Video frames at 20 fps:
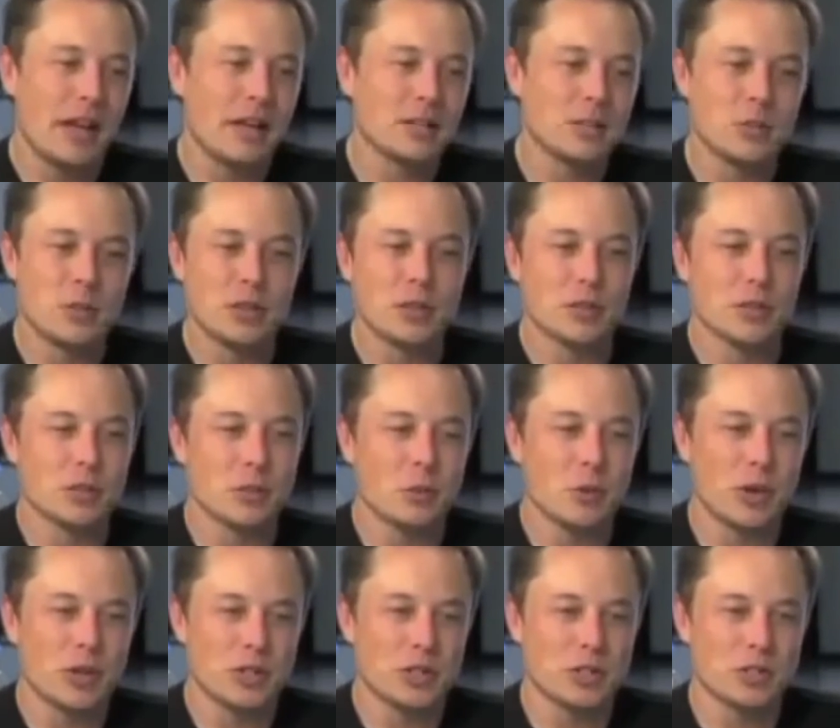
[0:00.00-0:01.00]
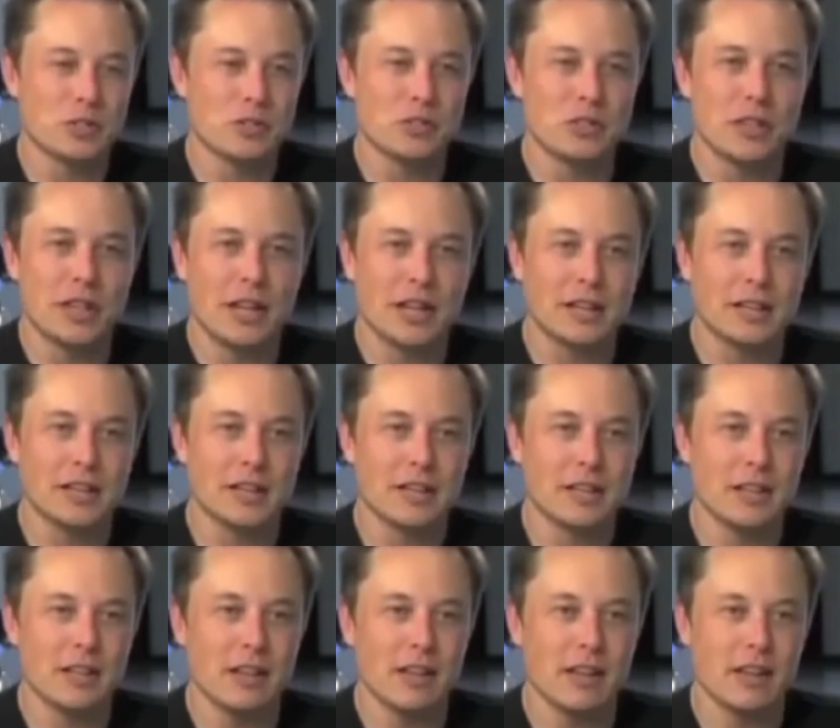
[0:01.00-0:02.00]
answering those questions
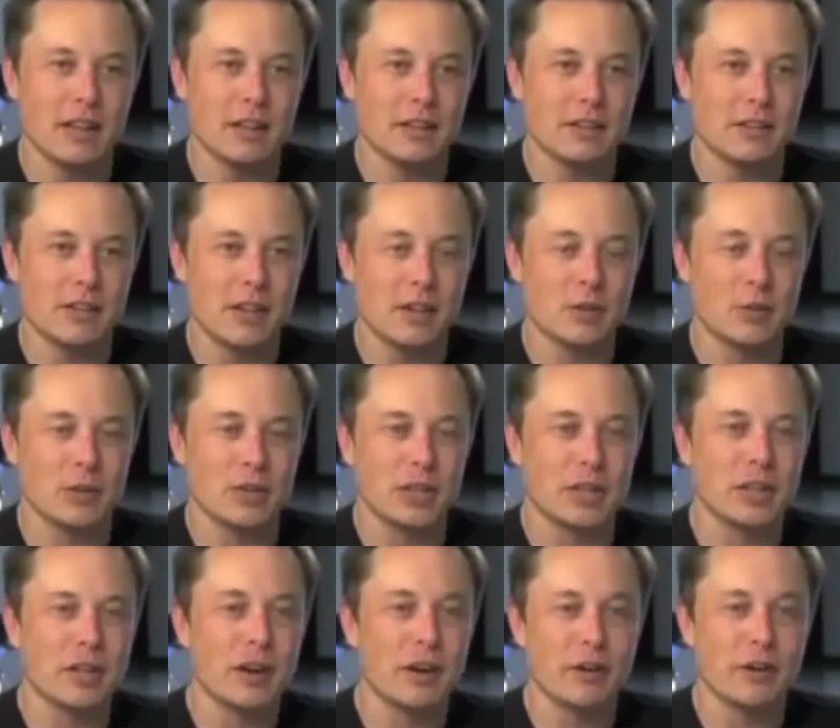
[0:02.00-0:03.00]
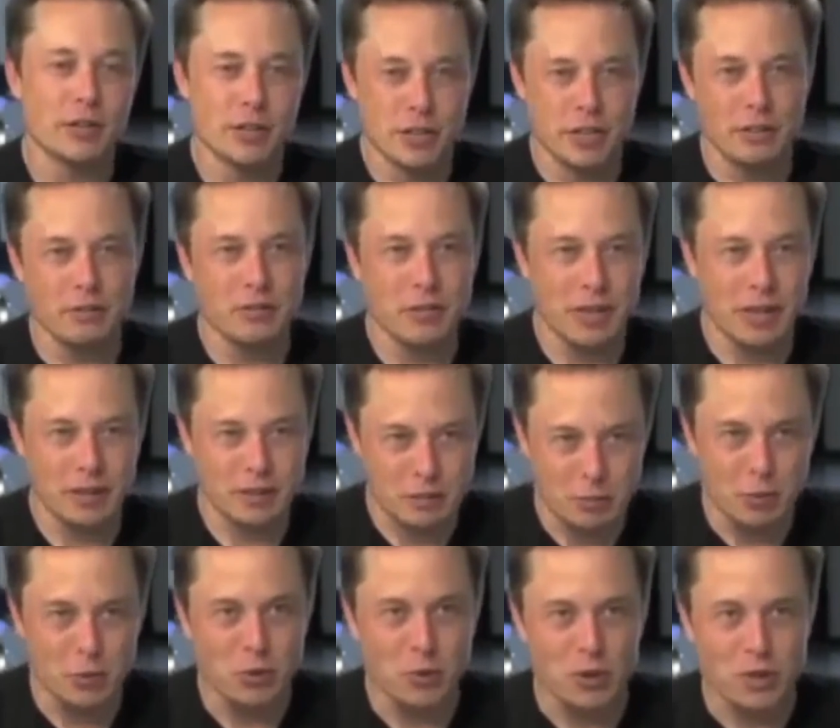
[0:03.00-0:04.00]
gladly and really encouraging them to
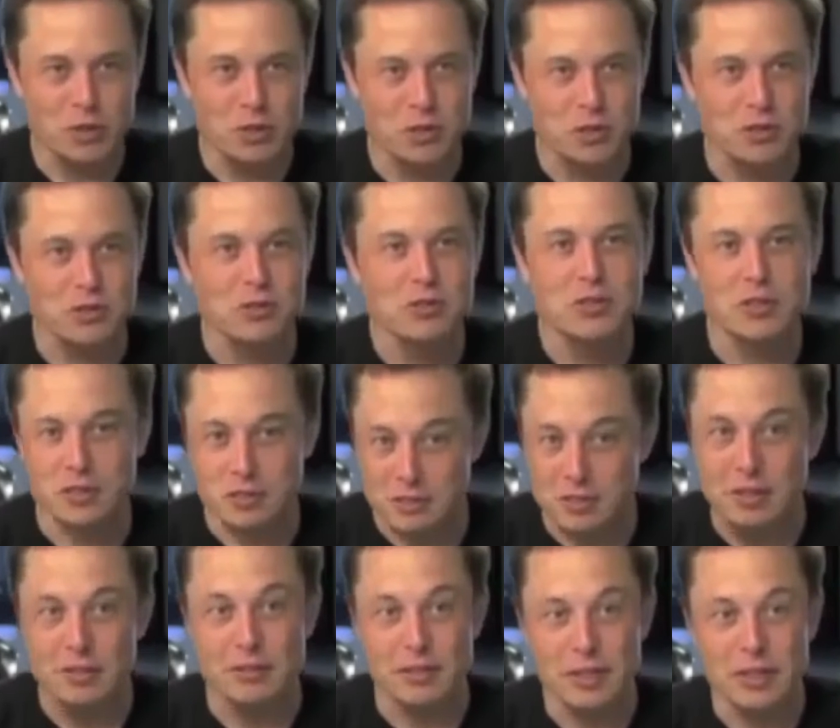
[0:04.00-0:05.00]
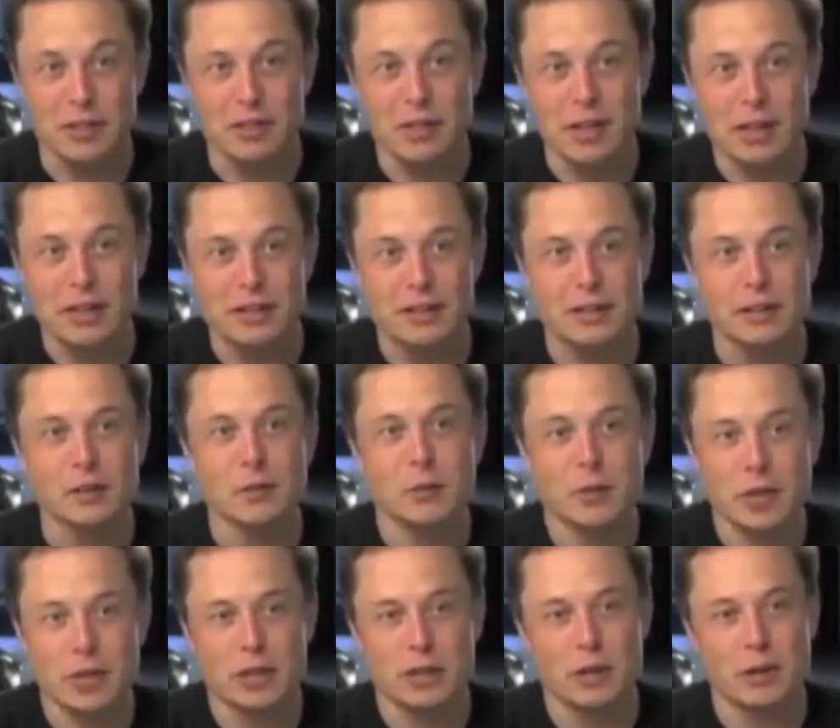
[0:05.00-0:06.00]
ask more questions is definitely a good idea.
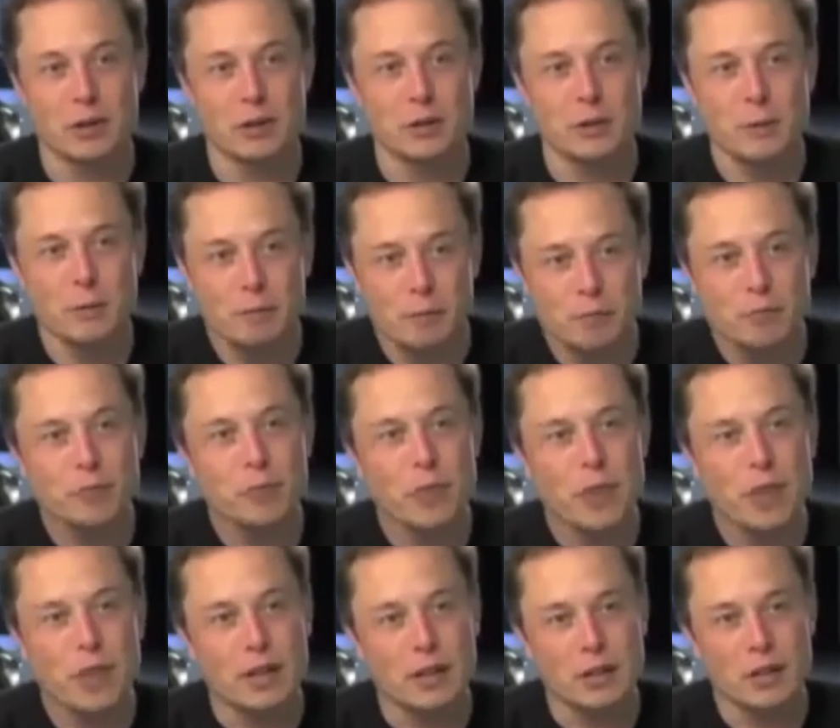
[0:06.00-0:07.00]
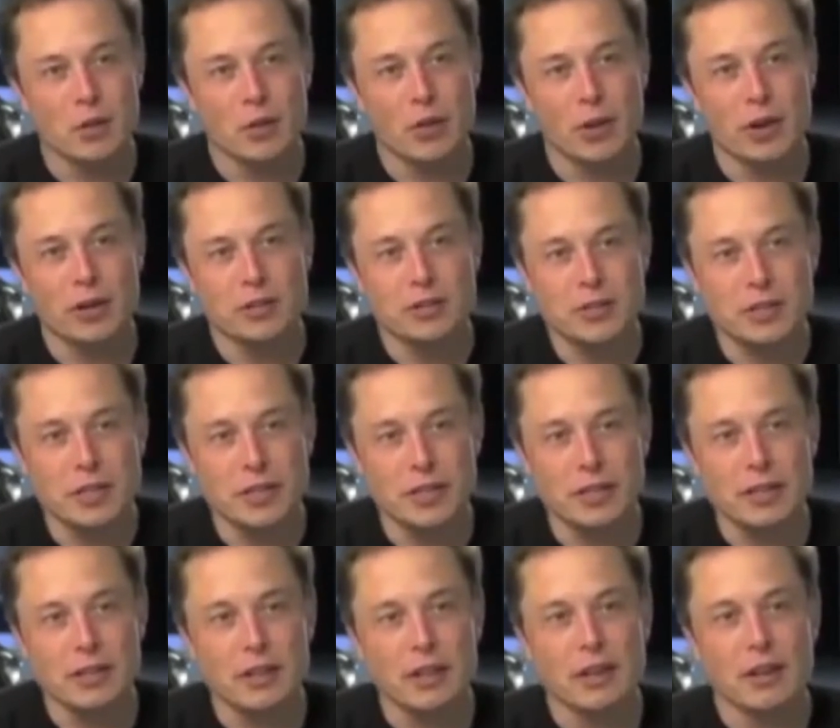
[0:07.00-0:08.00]
You want to encourage
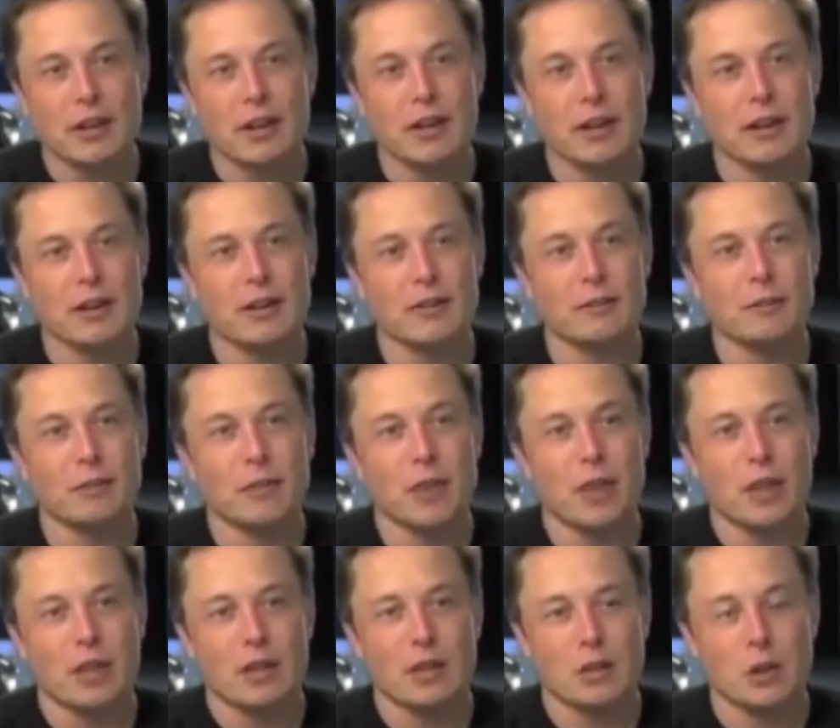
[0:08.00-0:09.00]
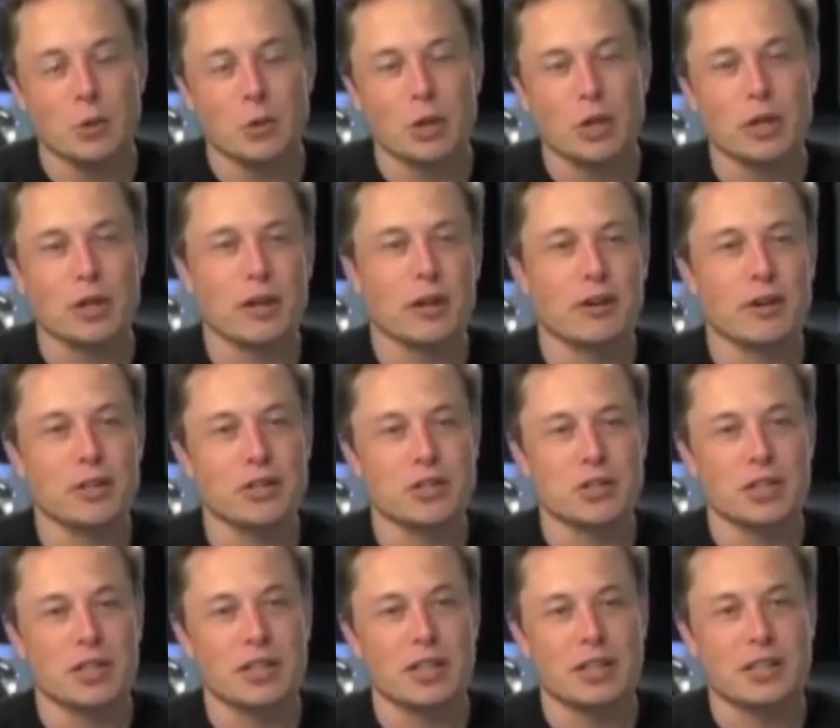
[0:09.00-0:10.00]
curiosity. You want to
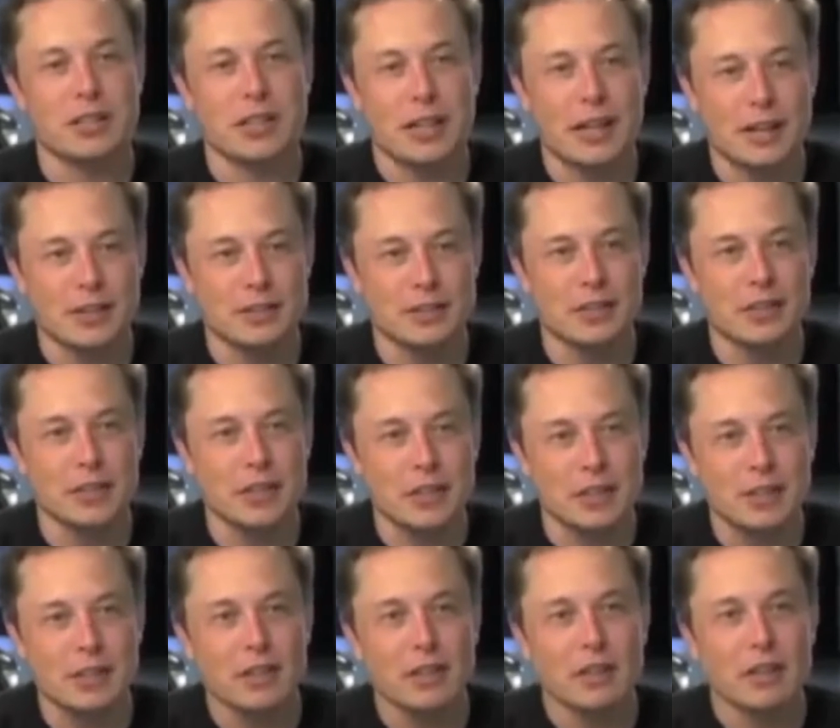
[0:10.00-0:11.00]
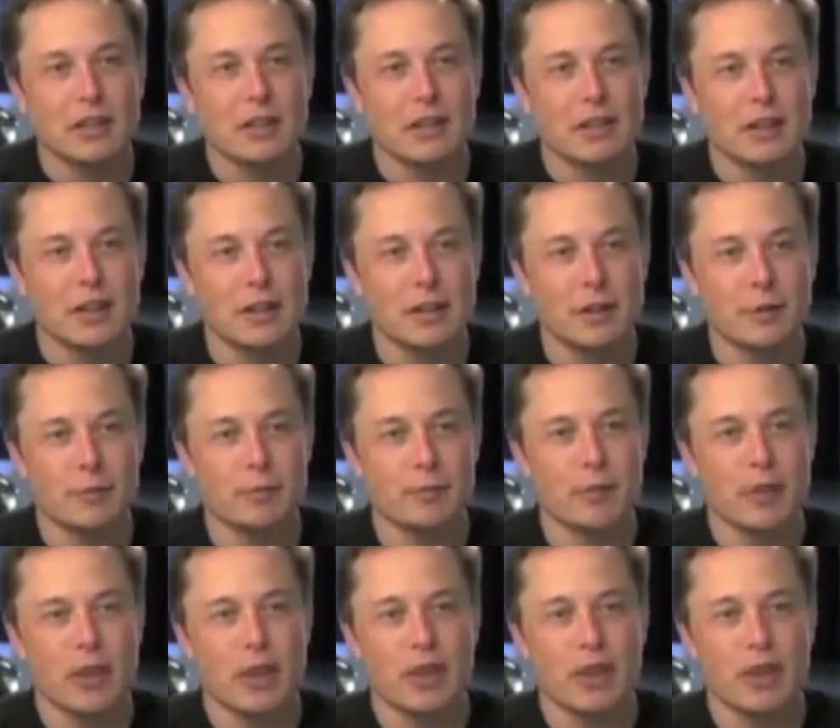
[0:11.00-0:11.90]
encourage tenacity. And